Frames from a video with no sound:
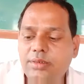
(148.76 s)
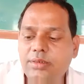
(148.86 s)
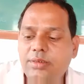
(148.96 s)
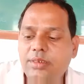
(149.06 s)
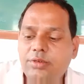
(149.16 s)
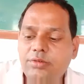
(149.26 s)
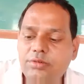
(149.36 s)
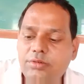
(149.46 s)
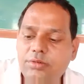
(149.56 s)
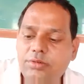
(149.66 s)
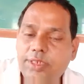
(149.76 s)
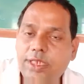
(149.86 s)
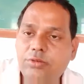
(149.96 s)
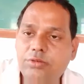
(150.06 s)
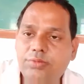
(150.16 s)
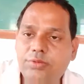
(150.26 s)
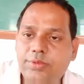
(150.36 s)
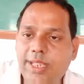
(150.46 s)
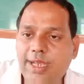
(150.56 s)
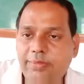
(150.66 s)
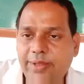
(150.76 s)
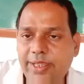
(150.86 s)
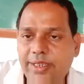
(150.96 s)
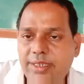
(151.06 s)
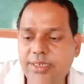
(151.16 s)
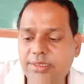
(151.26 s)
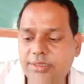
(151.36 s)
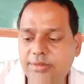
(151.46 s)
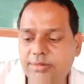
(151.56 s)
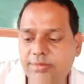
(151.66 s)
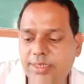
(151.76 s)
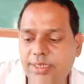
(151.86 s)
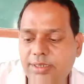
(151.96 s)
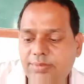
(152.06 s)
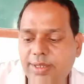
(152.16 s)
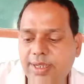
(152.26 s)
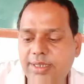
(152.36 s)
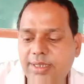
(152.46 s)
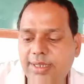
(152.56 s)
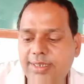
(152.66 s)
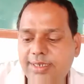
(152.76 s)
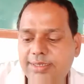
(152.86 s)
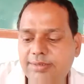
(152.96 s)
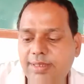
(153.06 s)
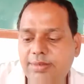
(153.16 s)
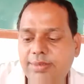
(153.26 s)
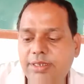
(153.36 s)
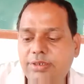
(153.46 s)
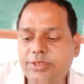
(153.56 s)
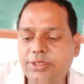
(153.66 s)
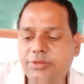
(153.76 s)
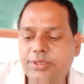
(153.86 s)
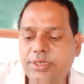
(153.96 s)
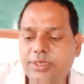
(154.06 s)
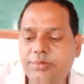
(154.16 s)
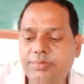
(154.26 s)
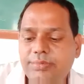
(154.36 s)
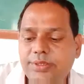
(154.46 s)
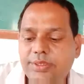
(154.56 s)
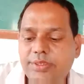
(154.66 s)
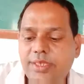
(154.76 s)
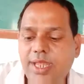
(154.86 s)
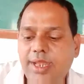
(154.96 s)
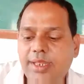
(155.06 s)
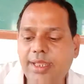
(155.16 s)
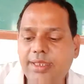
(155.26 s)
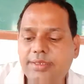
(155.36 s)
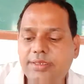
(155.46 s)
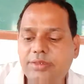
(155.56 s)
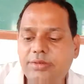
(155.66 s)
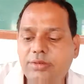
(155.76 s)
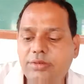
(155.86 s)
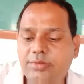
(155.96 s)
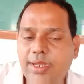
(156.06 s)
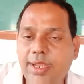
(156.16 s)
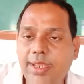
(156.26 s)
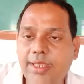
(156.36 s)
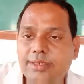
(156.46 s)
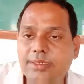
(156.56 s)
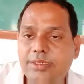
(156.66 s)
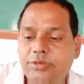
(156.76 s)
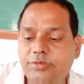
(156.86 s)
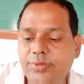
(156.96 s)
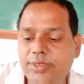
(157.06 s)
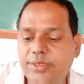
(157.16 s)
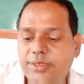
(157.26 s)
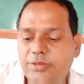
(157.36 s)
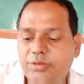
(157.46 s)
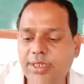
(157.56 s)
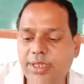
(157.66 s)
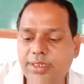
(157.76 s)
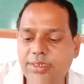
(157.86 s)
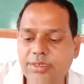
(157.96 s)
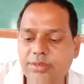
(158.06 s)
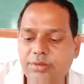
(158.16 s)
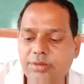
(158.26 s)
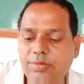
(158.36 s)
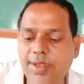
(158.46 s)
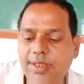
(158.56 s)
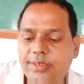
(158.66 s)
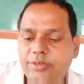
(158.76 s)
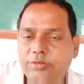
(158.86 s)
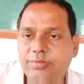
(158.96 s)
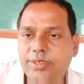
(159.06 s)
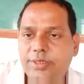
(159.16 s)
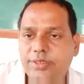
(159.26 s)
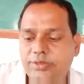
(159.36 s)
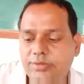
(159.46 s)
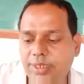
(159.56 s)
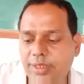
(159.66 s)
Now we have to prove that pi k is well defined. Let xy belongs to F so that x is equal to y, x raised to p raised to k is equal to y raised to p raised to k.